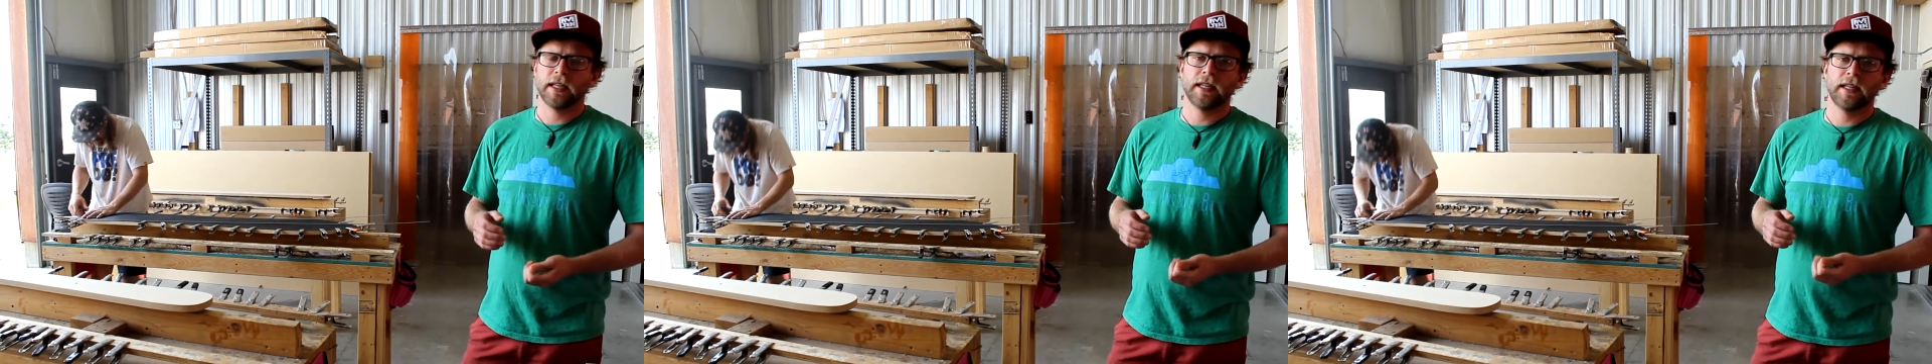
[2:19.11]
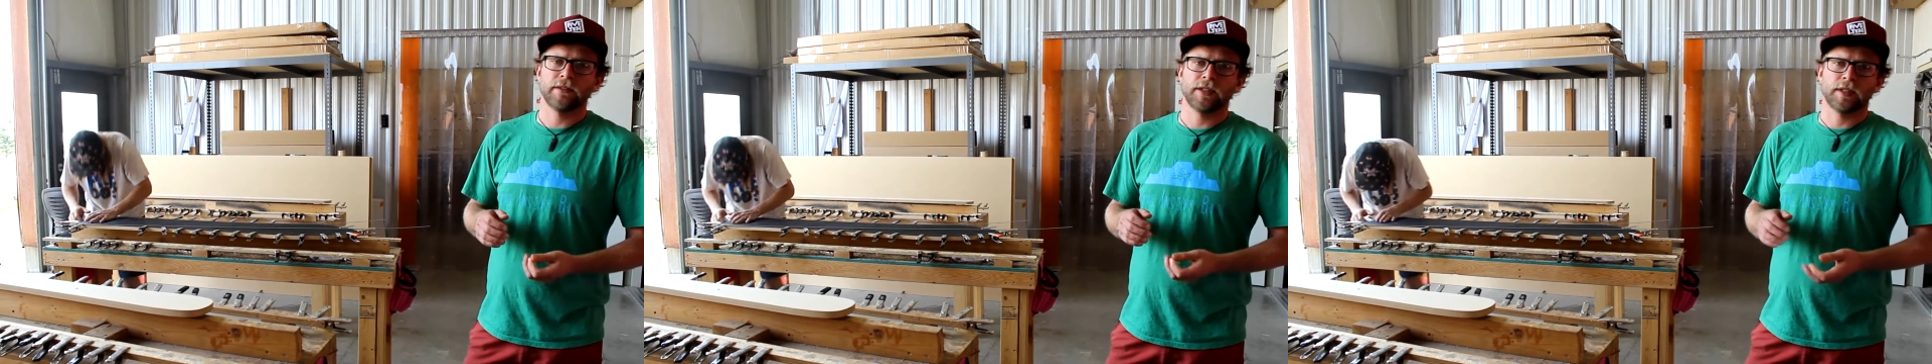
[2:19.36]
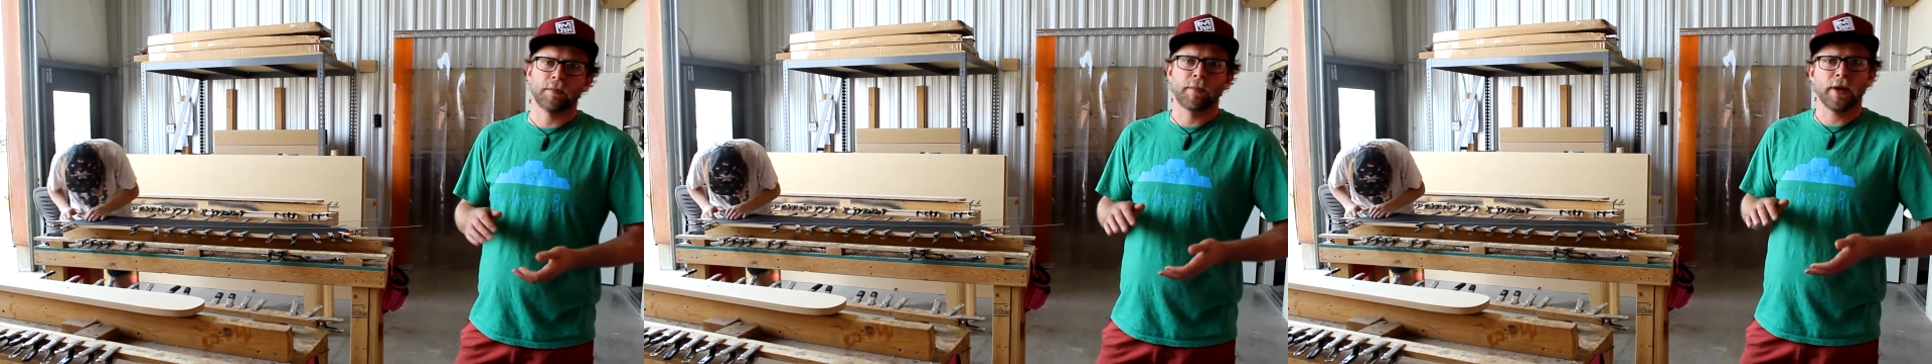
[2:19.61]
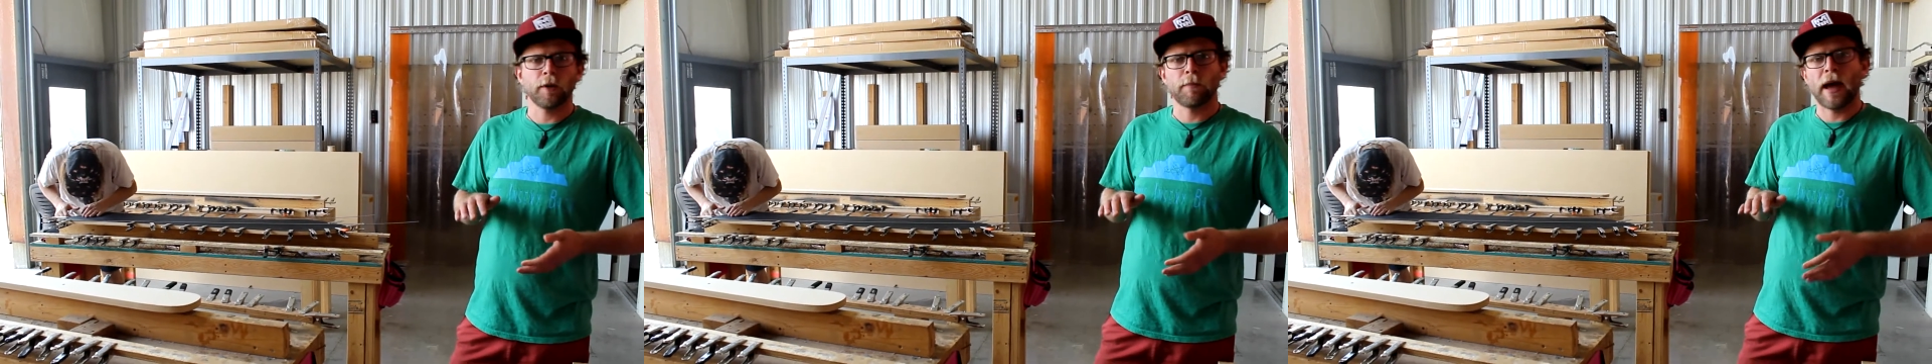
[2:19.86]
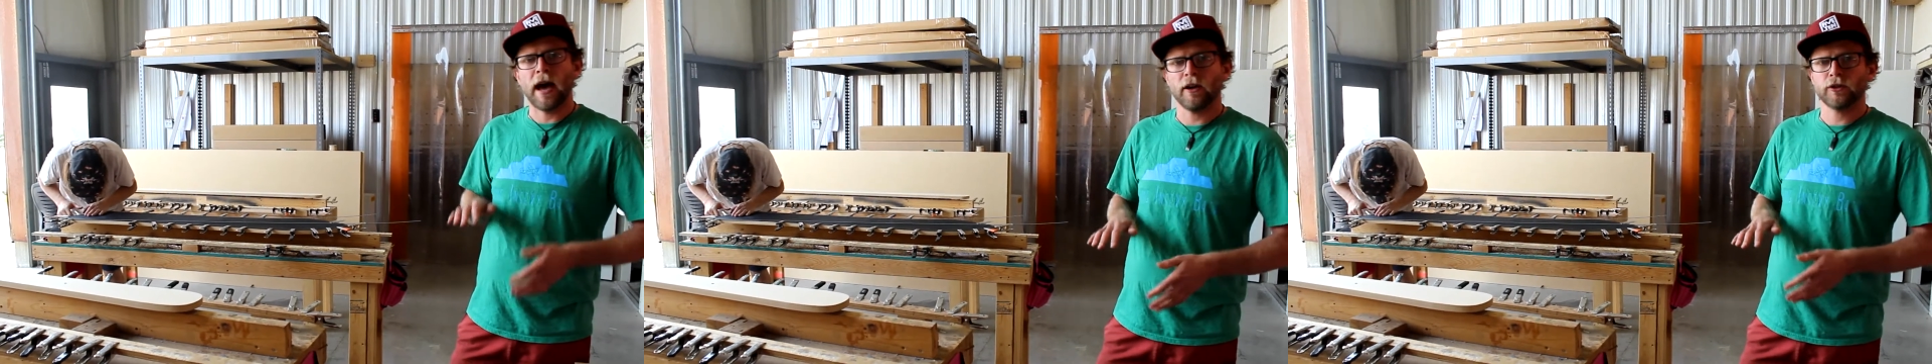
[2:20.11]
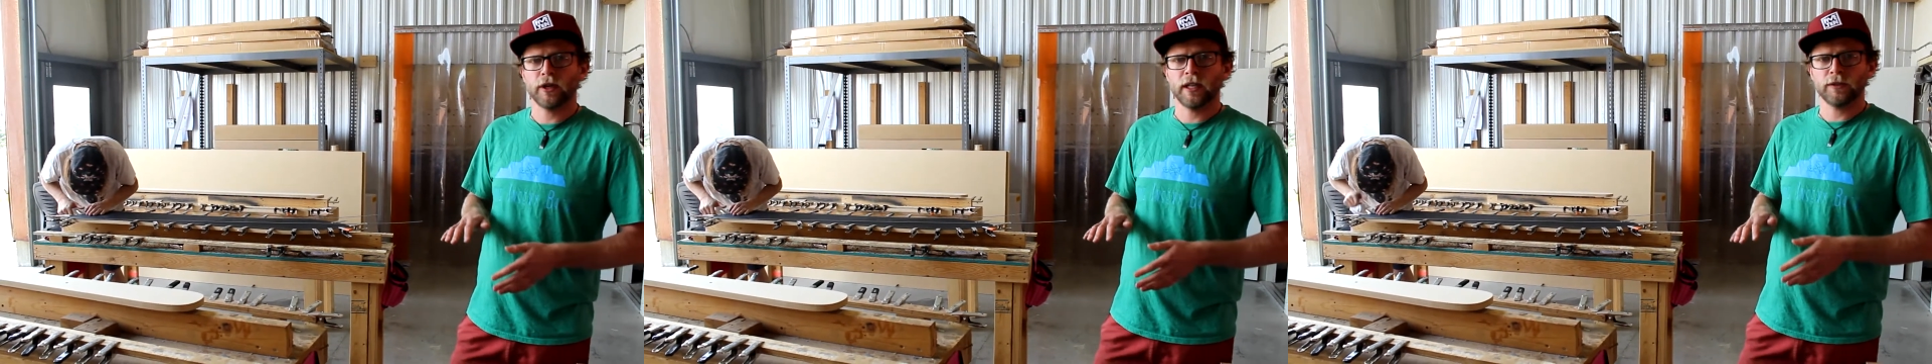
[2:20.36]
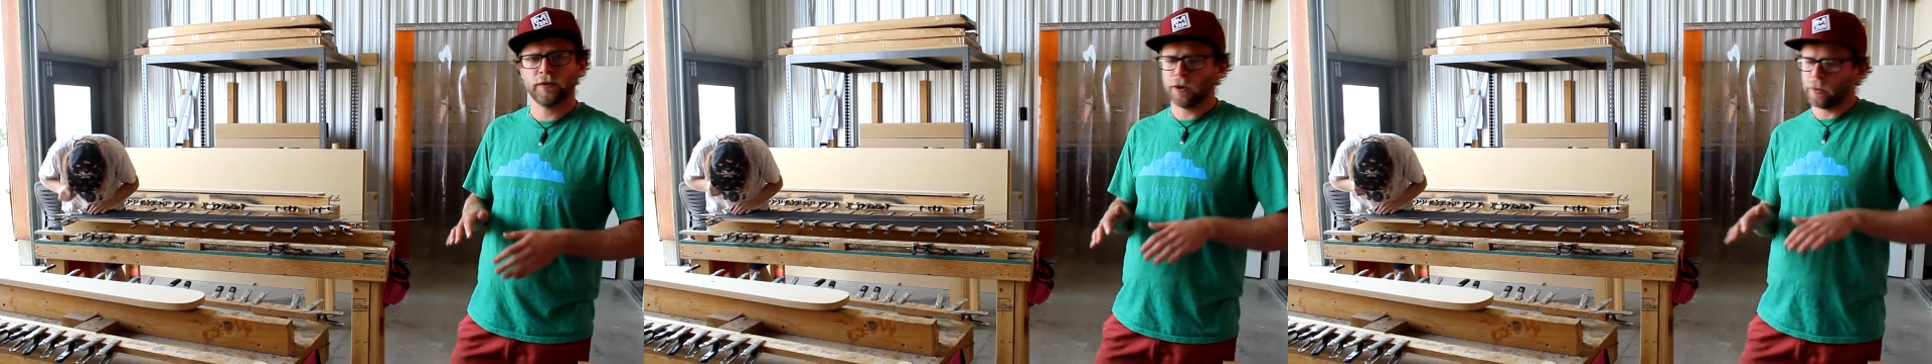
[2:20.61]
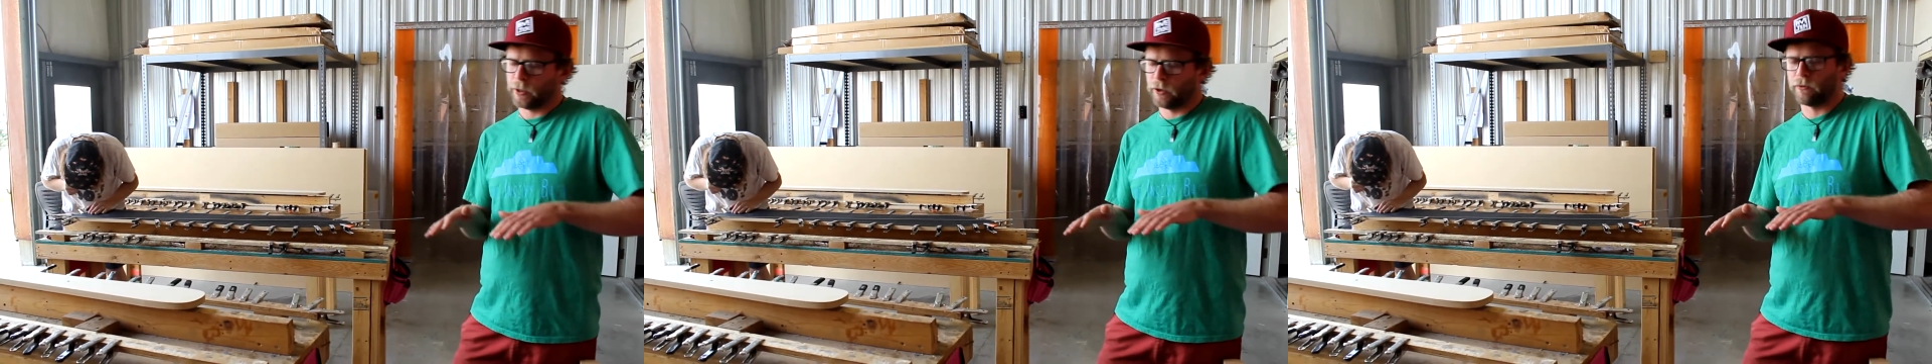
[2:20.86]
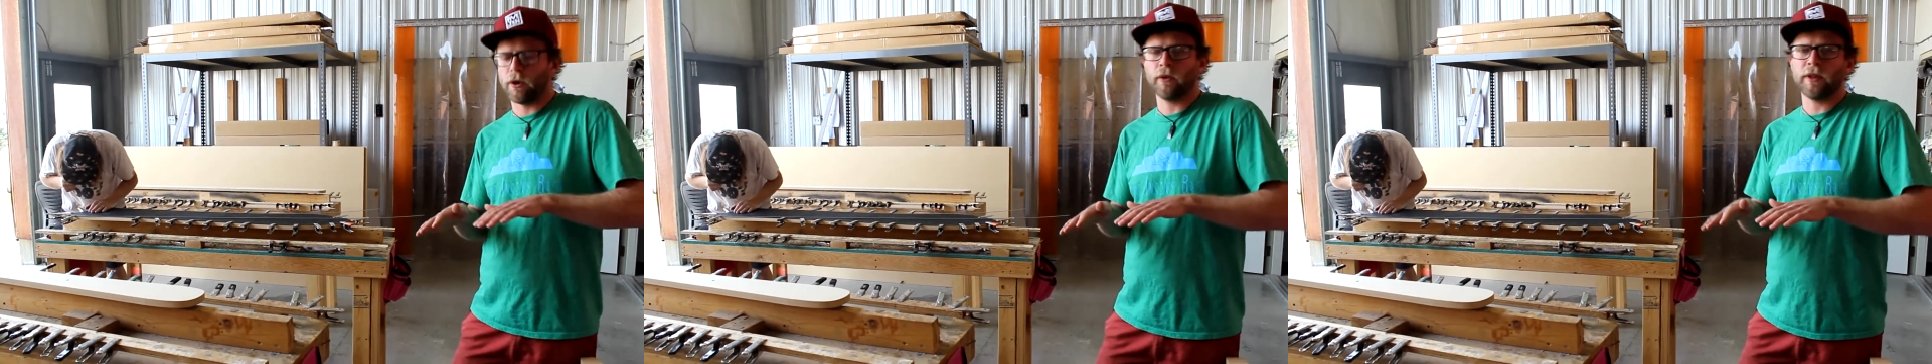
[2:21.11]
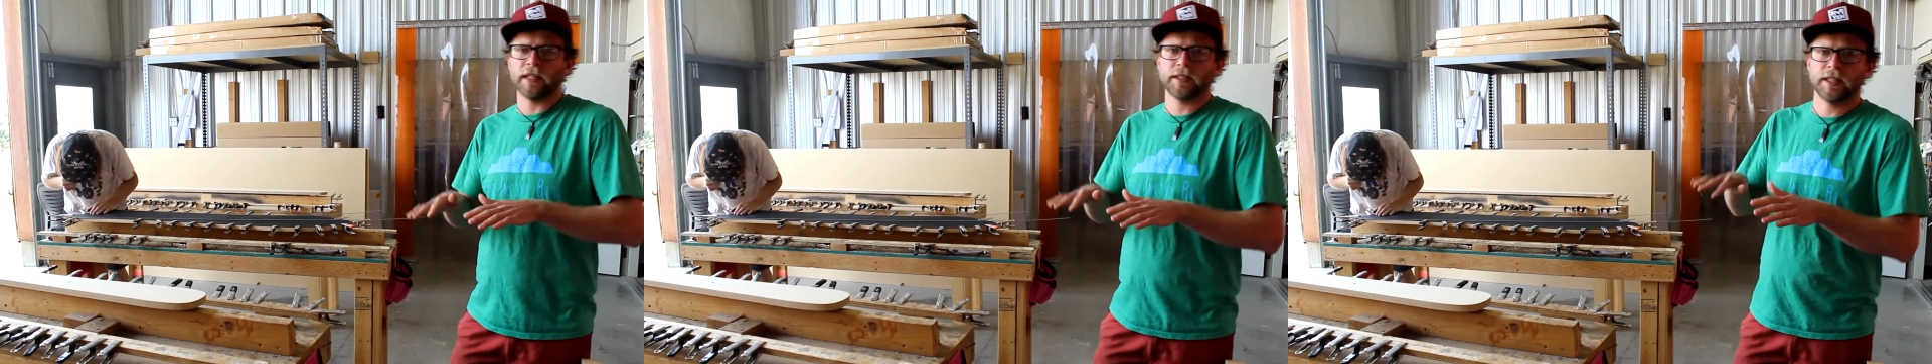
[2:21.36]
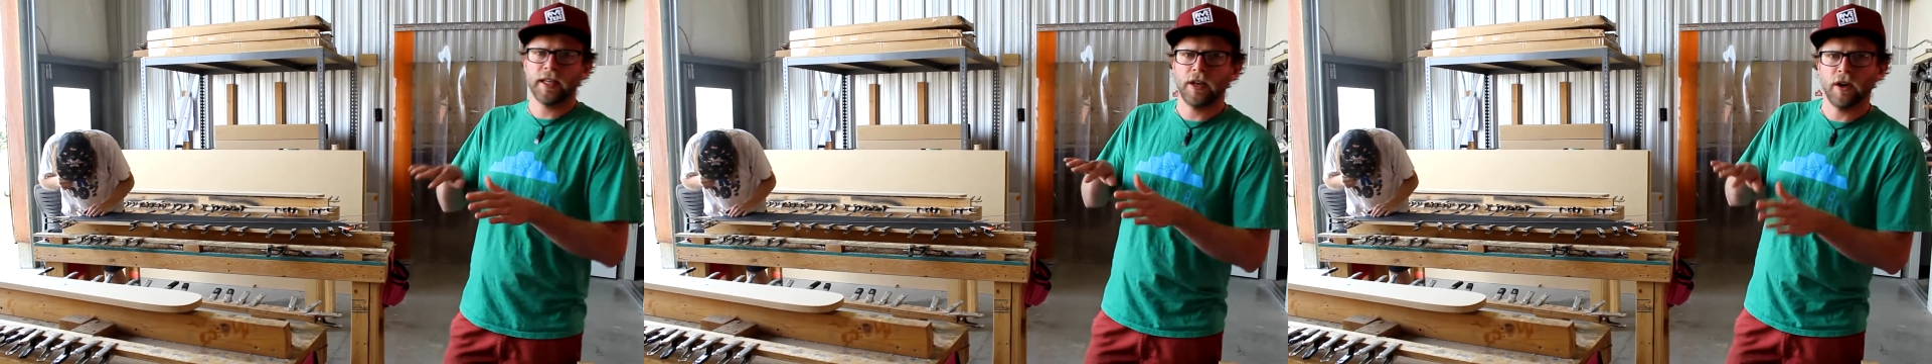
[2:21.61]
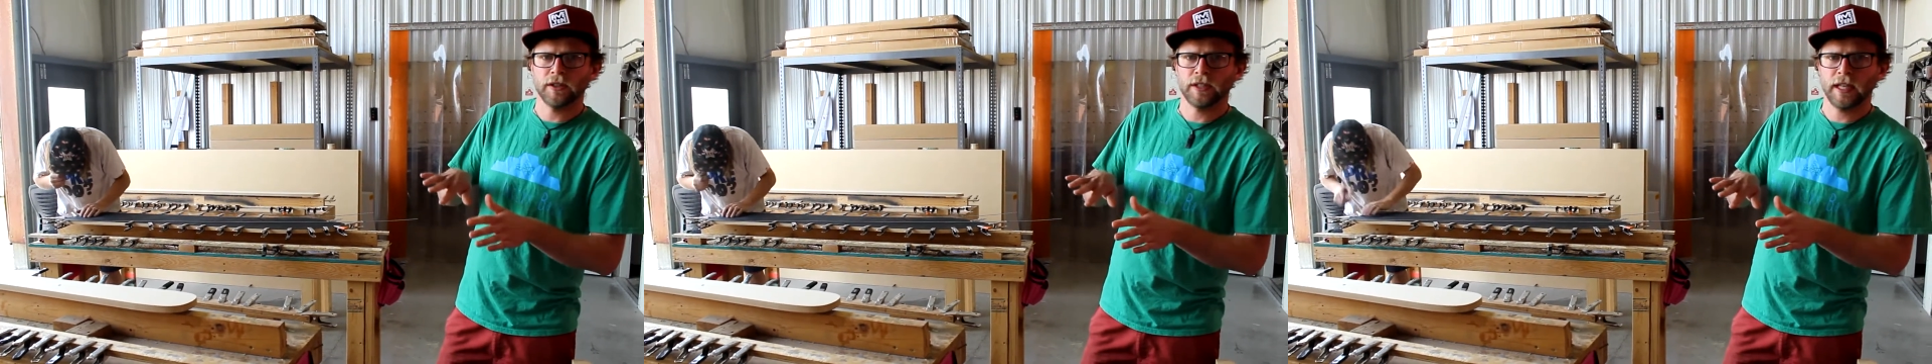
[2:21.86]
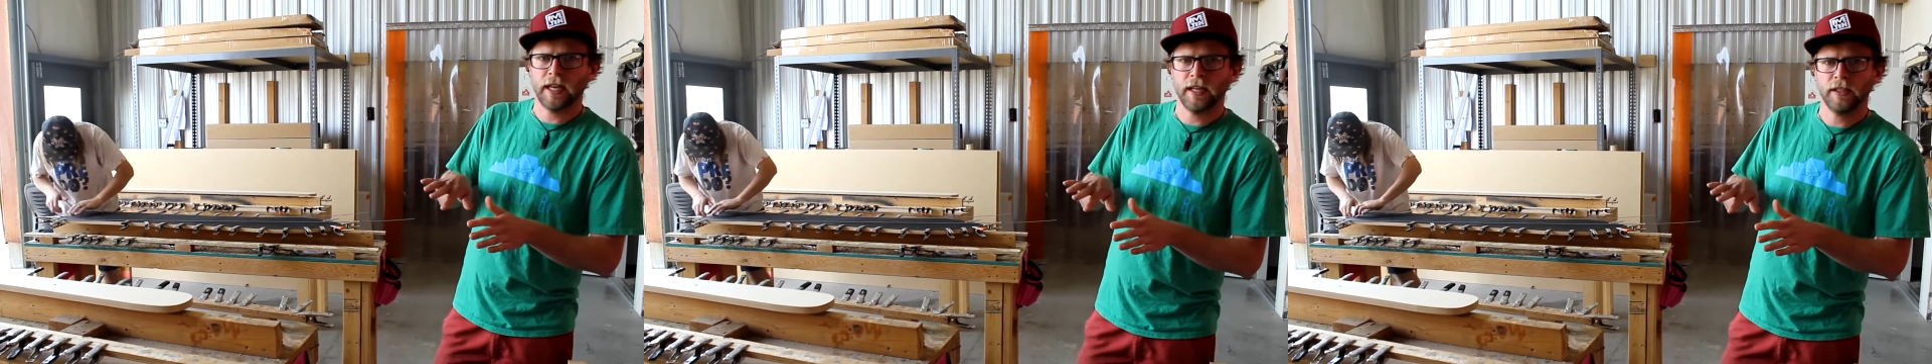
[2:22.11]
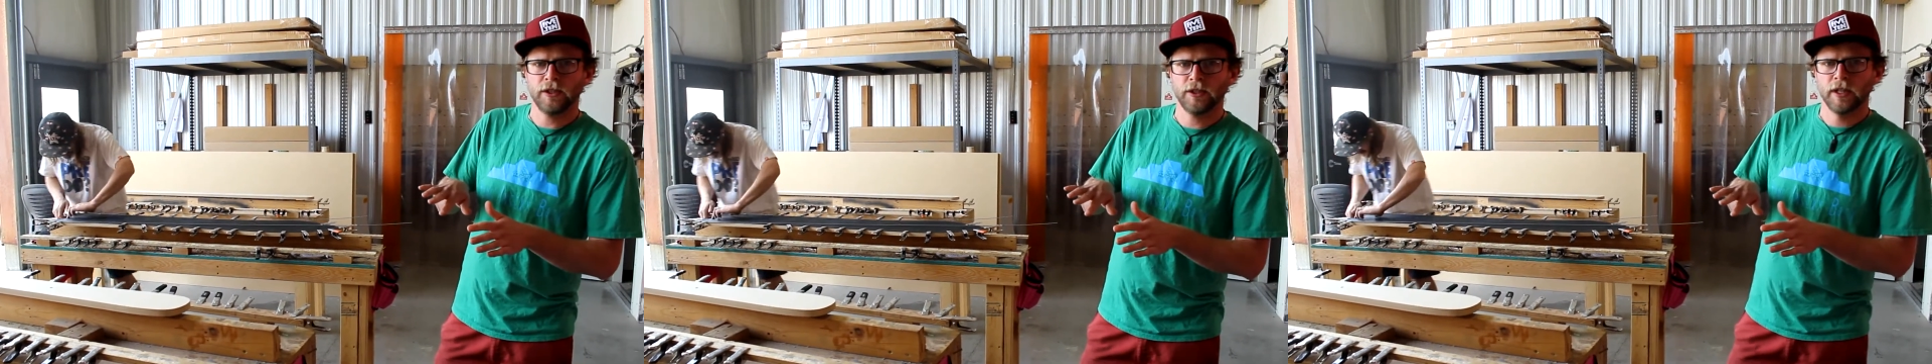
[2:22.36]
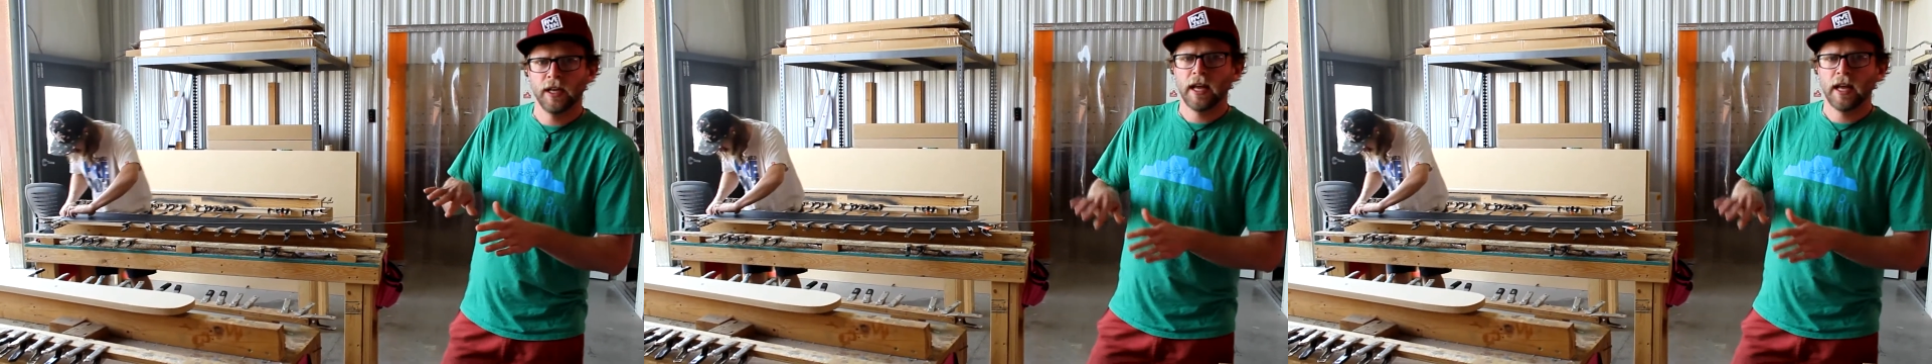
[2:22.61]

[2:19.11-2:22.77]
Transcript: gives us better power transfer when you roll that ski onto edge,